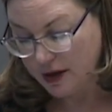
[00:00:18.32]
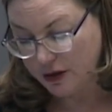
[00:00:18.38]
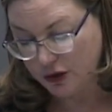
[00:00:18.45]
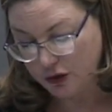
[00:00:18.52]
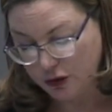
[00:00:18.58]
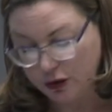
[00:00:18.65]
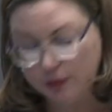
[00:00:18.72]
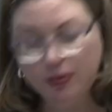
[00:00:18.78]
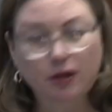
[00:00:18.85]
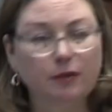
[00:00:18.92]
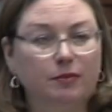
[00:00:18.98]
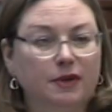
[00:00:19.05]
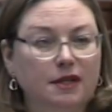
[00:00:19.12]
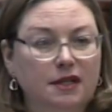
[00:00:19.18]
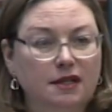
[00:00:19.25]
that the true
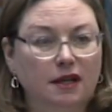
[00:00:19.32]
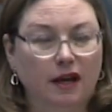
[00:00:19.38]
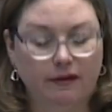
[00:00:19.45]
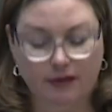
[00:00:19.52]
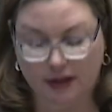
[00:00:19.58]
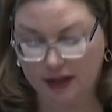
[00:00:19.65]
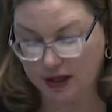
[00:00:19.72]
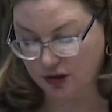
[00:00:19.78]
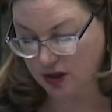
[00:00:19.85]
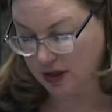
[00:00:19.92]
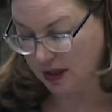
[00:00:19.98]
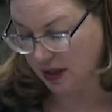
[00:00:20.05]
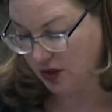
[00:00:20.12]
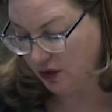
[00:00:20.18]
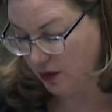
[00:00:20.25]
purpose of the
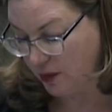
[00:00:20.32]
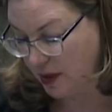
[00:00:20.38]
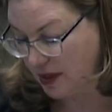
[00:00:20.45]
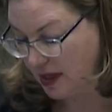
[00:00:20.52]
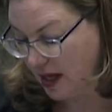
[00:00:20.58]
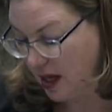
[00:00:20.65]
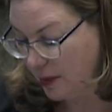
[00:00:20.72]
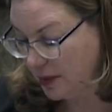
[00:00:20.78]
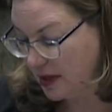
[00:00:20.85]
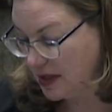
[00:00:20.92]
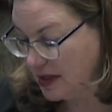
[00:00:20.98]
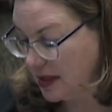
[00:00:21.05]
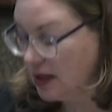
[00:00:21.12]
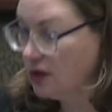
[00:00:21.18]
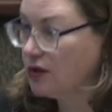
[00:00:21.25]
legislation was to help
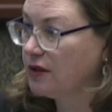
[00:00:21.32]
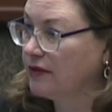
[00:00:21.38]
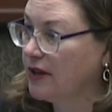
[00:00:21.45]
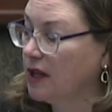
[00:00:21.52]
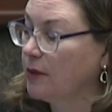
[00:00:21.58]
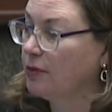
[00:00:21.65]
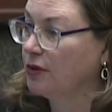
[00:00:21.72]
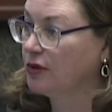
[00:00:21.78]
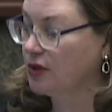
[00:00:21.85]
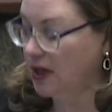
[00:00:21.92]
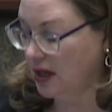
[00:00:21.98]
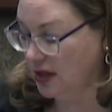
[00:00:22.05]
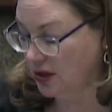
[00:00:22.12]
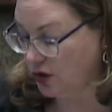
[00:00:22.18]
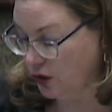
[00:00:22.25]
casino developers
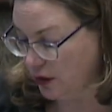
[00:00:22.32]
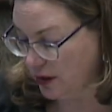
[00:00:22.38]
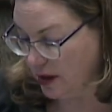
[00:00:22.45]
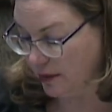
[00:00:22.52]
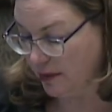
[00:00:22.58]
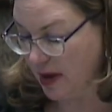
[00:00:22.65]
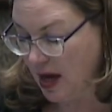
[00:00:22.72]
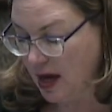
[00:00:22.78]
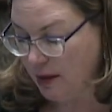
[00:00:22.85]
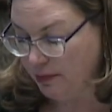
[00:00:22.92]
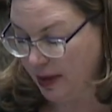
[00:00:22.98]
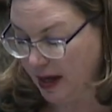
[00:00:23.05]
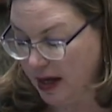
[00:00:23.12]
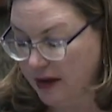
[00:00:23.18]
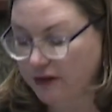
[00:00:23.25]
in Durham
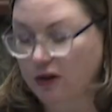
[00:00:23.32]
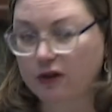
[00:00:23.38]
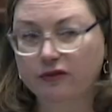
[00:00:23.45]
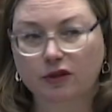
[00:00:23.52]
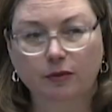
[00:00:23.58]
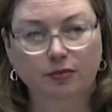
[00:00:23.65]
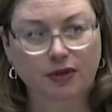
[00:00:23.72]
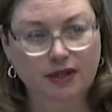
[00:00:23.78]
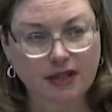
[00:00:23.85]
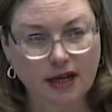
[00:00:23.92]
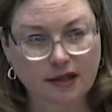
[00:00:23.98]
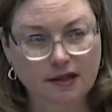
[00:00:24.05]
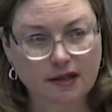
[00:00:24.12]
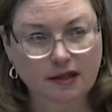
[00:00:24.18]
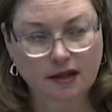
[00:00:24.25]
pave over
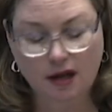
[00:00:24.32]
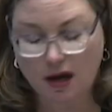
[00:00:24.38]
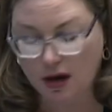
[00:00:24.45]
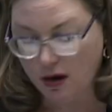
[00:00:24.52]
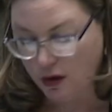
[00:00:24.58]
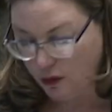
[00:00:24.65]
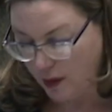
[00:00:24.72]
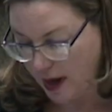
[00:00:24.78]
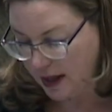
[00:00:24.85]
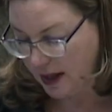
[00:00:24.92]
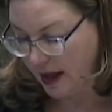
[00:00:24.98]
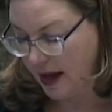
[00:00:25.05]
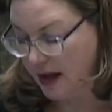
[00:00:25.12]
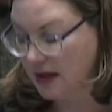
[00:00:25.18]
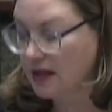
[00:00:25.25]
protected
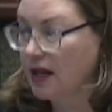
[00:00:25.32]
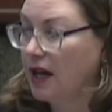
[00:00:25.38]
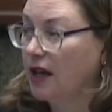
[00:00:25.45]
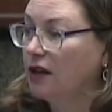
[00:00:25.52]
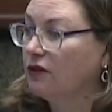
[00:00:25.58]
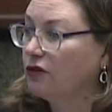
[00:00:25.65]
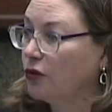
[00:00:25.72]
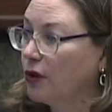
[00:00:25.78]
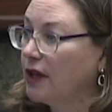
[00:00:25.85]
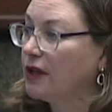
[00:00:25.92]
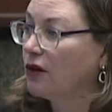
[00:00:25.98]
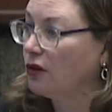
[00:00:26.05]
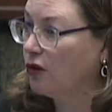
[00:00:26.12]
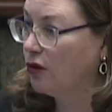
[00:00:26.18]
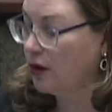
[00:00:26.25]
wetlands and avoid
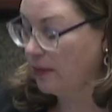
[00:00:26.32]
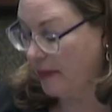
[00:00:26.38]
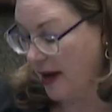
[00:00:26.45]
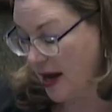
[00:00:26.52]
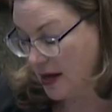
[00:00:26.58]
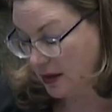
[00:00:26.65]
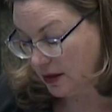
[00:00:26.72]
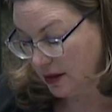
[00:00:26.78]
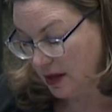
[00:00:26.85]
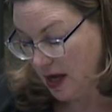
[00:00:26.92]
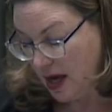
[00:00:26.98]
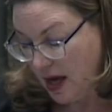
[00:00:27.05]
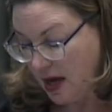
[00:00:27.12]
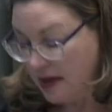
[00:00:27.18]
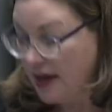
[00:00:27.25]
a court battle.
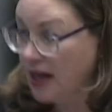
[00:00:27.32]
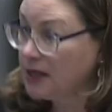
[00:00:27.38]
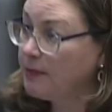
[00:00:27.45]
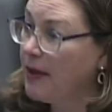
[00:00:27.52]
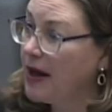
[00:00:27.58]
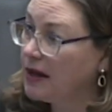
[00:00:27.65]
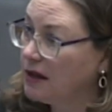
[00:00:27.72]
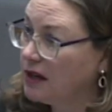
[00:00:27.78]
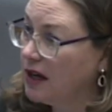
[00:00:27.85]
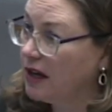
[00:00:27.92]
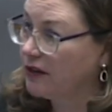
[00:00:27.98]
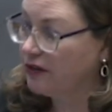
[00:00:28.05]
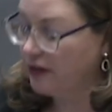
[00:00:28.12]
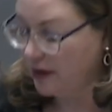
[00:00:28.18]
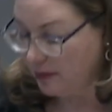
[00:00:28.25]
That's bad
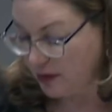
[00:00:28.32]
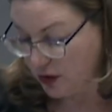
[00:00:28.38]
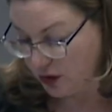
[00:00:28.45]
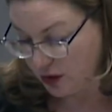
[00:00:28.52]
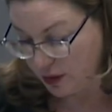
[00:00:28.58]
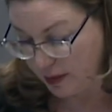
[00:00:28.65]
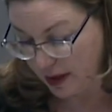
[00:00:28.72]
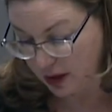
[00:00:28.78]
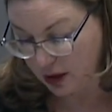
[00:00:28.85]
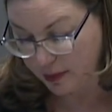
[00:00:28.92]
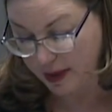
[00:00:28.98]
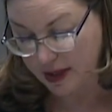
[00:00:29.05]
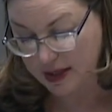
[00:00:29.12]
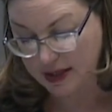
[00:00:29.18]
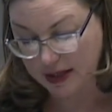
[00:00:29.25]
enough, Mr. Speaker,
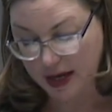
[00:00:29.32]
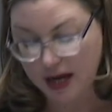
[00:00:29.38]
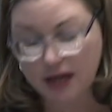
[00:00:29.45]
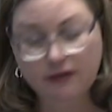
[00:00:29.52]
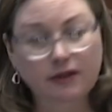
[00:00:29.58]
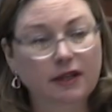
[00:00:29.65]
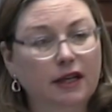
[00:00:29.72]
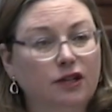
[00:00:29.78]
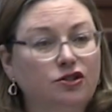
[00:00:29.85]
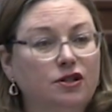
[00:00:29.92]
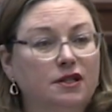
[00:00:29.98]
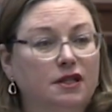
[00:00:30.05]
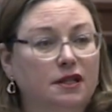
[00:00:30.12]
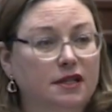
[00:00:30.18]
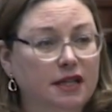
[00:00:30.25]
but a scan of
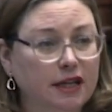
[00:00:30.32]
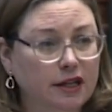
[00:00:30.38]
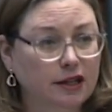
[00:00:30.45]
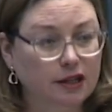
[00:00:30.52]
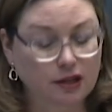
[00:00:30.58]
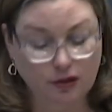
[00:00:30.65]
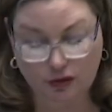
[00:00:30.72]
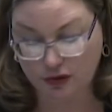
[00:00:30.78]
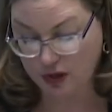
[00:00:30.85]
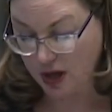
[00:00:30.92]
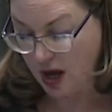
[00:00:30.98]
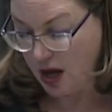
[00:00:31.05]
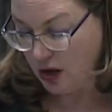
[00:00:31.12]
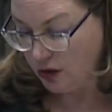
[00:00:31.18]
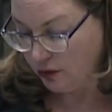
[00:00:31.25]
Elections Ontario's
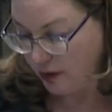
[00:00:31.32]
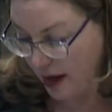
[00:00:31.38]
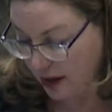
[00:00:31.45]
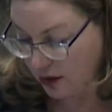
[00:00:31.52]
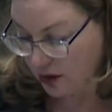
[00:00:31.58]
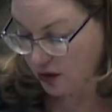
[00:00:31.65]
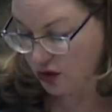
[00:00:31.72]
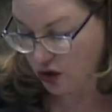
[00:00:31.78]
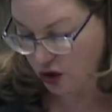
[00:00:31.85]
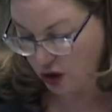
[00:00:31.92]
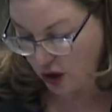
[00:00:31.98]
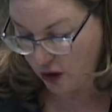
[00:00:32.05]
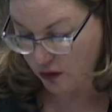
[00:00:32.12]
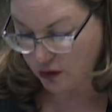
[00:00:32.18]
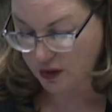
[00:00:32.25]
record
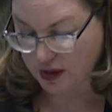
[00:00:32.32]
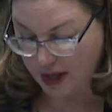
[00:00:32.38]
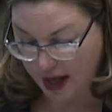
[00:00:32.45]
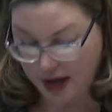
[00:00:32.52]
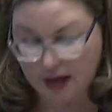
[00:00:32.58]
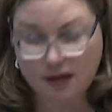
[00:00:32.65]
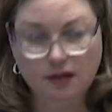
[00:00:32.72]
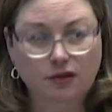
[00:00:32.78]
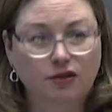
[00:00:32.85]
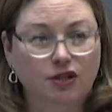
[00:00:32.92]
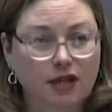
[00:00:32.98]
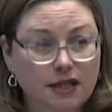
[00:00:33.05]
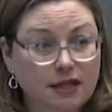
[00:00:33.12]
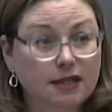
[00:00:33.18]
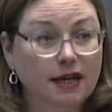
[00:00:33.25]
shows that
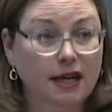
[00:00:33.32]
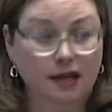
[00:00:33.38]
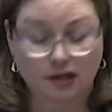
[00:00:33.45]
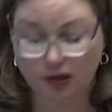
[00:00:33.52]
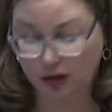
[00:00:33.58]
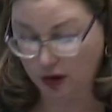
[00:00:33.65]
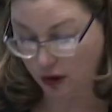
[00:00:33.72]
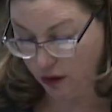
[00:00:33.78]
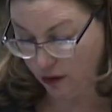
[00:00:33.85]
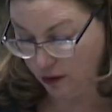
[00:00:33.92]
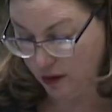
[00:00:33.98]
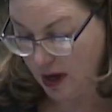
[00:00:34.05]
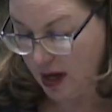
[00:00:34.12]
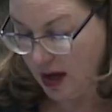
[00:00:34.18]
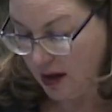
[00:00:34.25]
just days
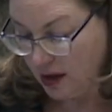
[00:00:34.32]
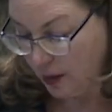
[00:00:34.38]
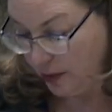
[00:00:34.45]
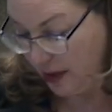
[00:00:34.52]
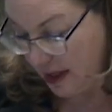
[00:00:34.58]
ago, the